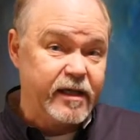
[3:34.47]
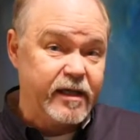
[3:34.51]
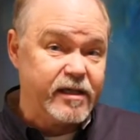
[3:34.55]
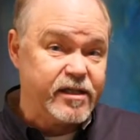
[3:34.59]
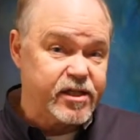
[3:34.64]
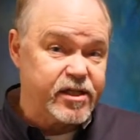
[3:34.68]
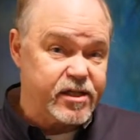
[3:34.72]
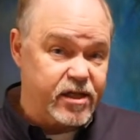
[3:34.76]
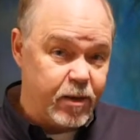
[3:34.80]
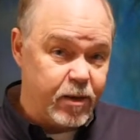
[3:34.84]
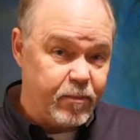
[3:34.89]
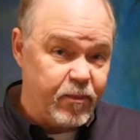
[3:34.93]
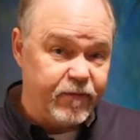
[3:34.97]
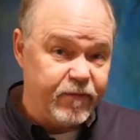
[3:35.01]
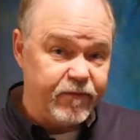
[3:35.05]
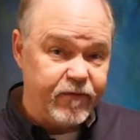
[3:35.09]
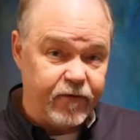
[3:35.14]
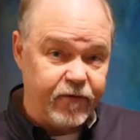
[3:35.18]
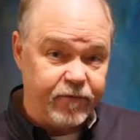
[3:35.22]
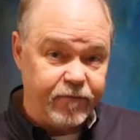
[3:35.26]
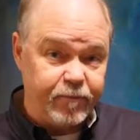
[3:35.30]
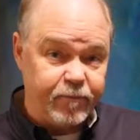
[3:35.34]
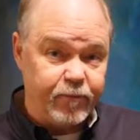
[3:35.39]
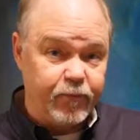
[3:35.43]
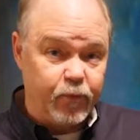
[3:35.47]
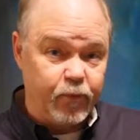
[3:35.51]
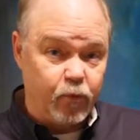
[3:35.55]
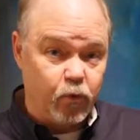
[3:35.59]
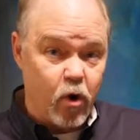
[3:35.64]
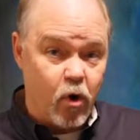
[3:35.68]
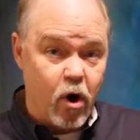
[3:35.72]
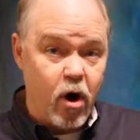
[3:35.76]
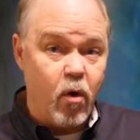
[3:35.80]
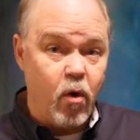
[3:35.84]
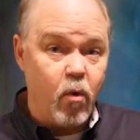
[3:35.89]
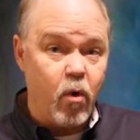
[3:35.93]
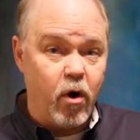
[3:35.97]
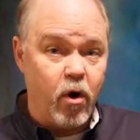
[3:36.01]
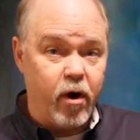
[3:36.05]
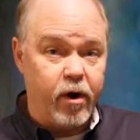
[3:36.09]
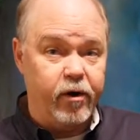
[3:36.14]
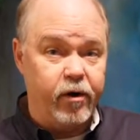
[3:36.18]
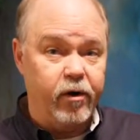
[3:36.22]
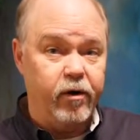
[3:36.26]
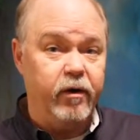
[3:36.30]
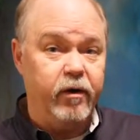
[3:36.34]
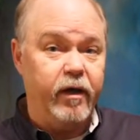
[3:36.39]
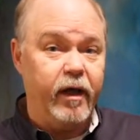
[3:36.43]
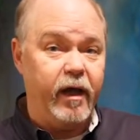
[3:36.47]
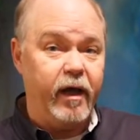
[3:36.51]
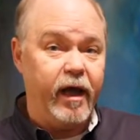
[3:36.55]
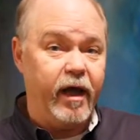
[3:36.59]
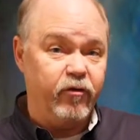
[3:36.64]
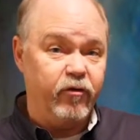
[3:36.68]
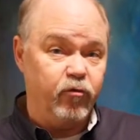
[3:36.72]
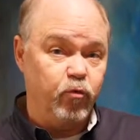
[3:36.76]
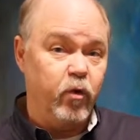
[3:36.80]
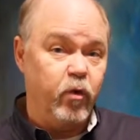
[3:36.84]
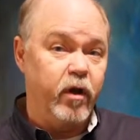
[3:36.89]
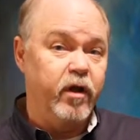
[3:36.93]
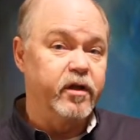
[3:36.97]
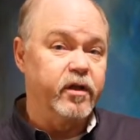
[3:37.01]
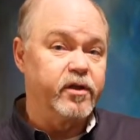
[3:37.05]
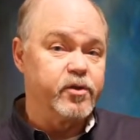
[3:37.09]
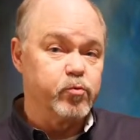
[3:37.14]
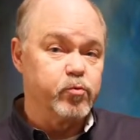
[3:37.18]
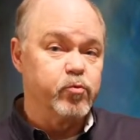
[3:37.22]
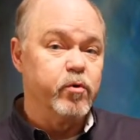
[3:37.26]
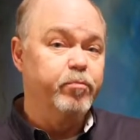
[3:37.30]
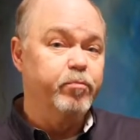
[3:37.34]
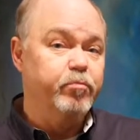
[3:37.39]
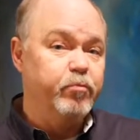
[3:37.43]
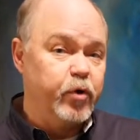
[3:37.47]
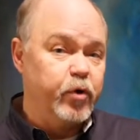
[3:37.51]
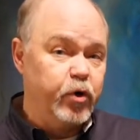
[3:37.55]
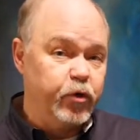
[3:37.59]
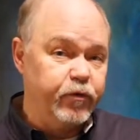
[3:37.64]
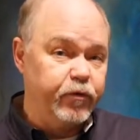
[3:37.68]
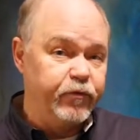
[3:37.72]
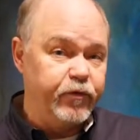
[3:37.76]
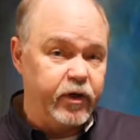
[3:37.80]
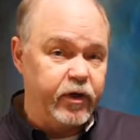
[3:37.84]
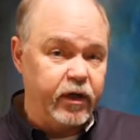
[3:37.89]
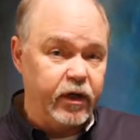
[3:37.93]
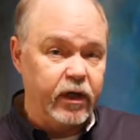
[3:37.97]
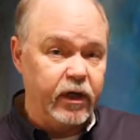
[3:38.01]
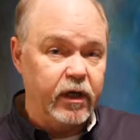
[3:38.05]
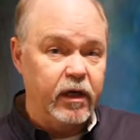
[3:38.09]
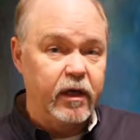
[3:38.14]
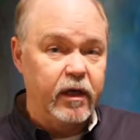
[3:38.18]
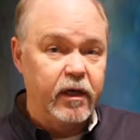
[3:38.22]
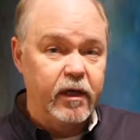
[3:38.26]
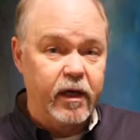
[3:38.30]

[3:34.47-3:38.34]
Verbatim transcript: some of the raw water as well as removing